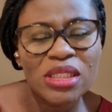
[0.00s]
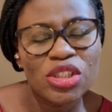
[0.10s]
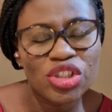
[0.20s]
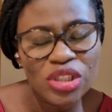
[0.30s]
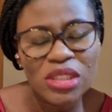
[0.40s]

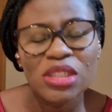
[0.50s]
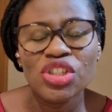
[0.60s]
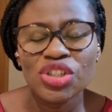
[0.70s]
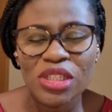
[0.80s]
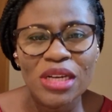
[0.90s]
She
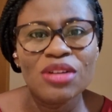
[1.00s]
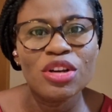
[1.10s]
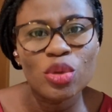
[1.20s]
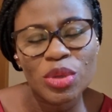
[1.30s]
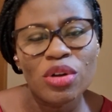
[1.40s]
needed a
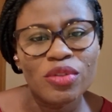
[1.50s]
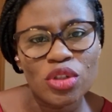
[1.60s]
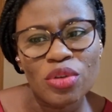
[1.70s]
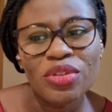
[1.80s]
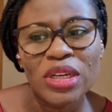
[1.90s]
little bit of
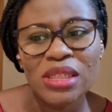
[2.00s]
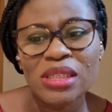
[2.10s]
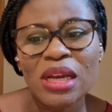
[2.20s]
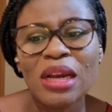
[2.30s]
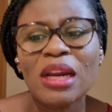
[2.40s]
toughness,
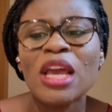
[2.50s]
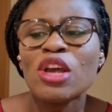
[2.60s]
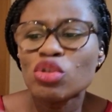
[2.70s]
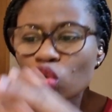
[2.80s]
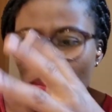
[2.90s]
and
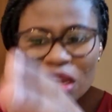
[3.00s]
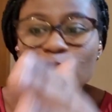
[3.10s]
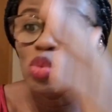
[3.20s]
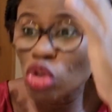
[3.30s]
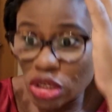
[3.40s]
so sometimes
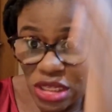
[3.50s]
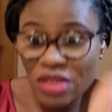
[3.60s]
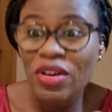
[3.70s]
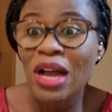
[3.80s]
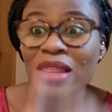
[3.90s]
we just
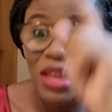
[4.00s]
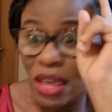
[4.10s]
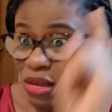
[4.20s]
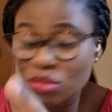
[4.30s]
leave her there,